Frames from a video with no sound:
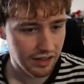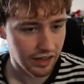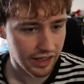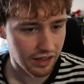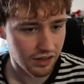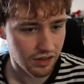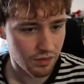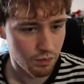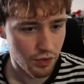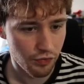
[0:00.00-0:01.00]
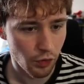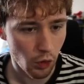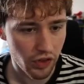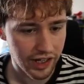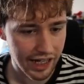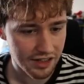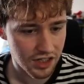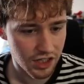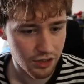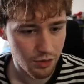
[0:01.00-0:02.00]
like, before they get
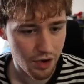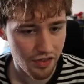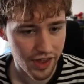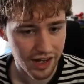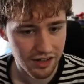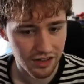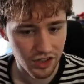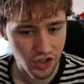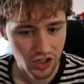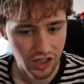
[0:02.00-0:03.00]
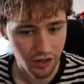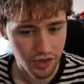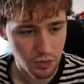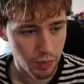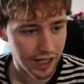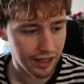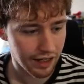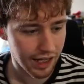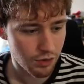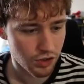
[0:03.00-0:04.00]
to you, then you're just going to have this pink
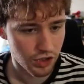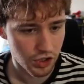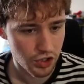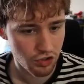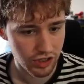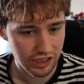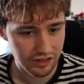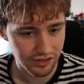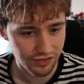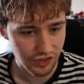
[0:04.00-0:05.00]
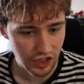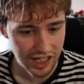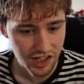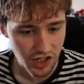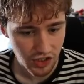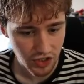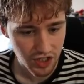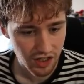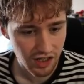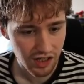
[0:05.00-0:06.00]
cloud on your screen for ages,